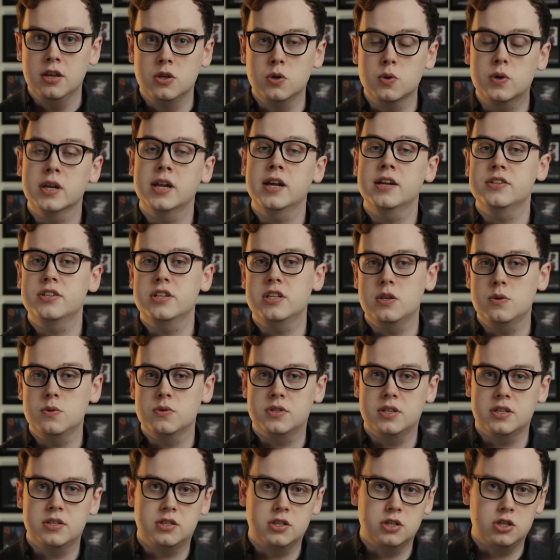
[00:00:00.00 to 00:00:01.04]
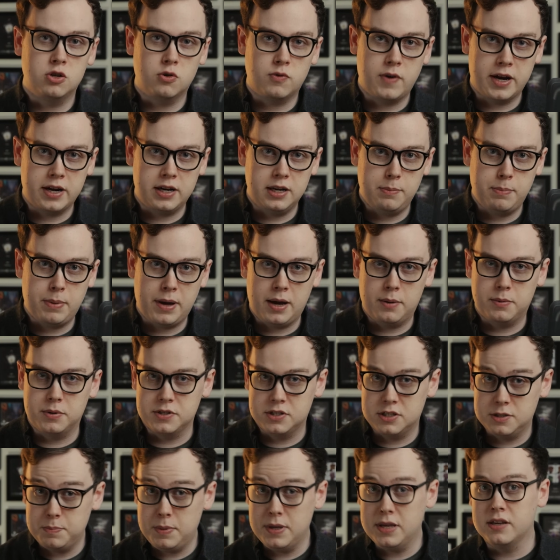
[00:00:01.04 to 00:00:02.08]
you can actually use this to directly power
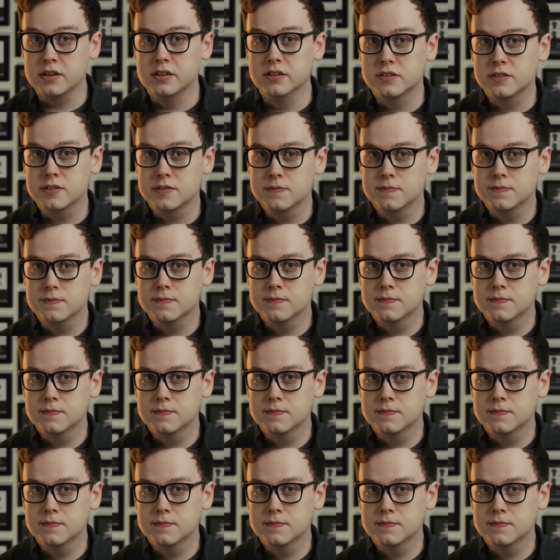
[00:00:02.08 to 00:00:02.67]
speakers.